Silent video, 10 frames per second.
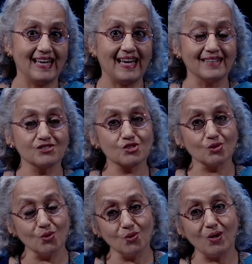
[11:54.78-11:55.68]
And
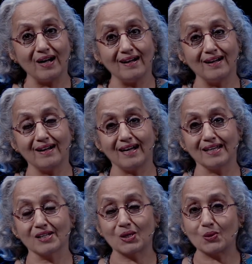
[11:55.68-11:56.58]
so
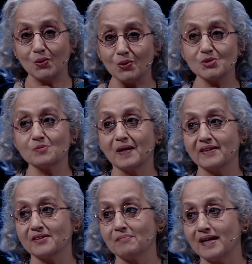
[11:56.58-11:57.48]
I'll close by
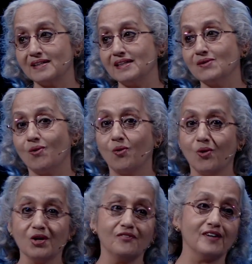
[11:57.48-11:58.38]
reminding
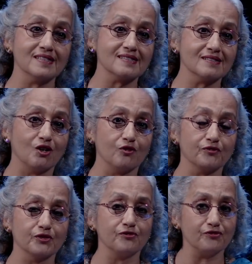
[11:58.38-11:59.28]
all of us of
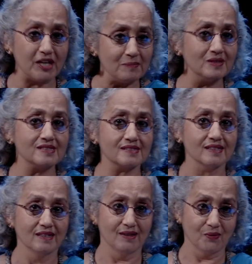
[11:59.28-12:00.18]
the famous
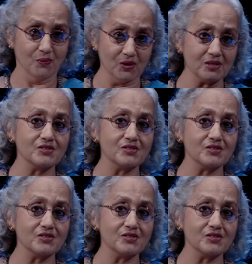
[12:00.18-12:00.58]
words